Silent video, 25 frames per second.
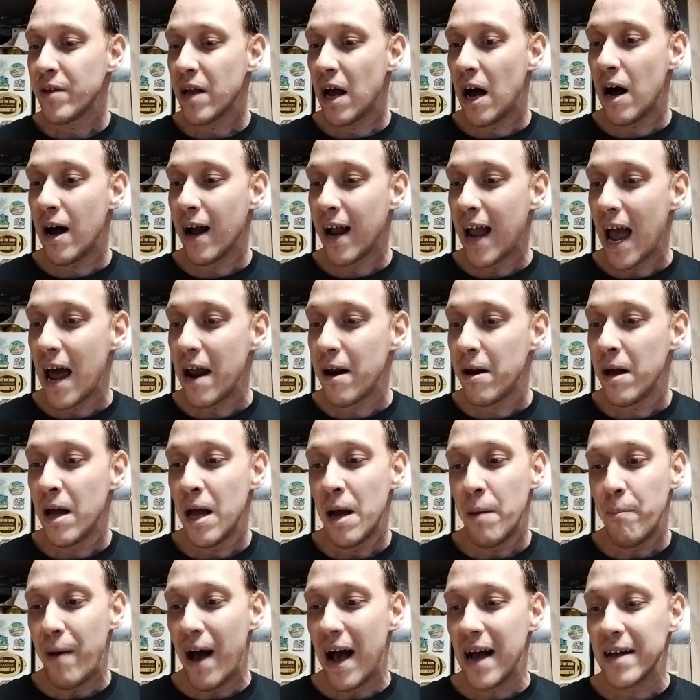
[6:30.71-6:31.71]
Again,
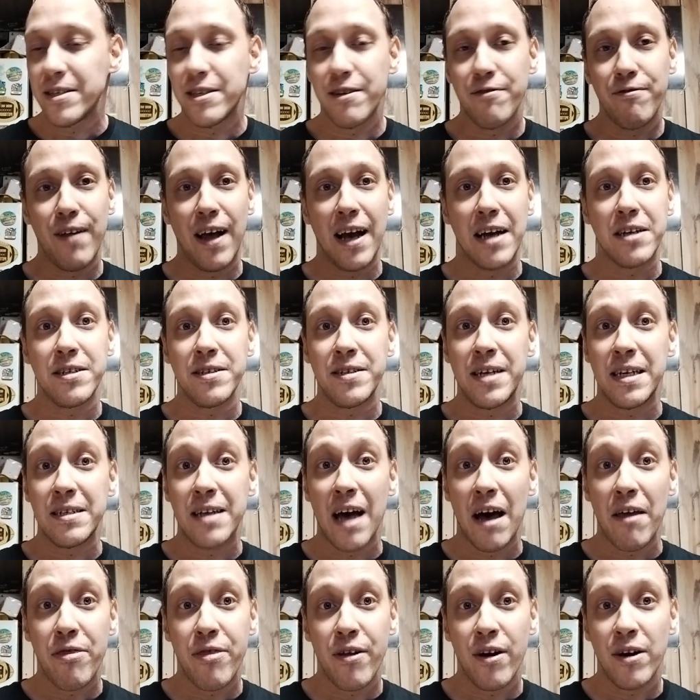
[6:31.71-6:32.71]
pass deflections, he's got